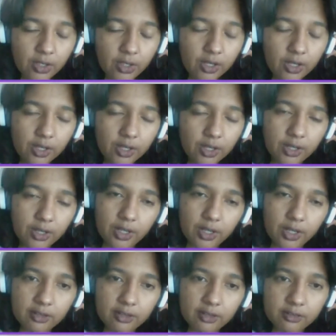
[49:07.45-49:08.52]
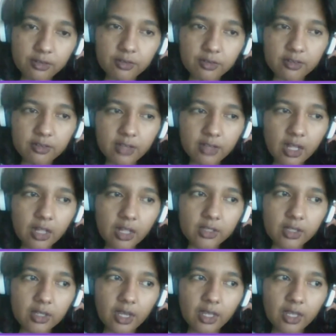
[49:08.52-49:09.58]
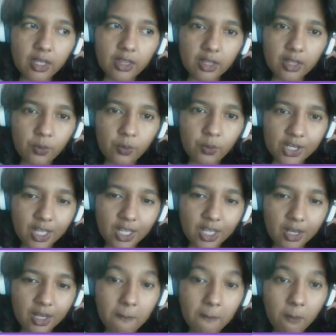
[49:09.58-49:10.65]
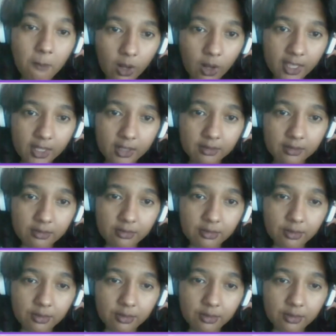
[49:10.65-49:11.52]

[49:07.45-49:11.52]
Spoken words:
As a result, I think that we're actually getting more clients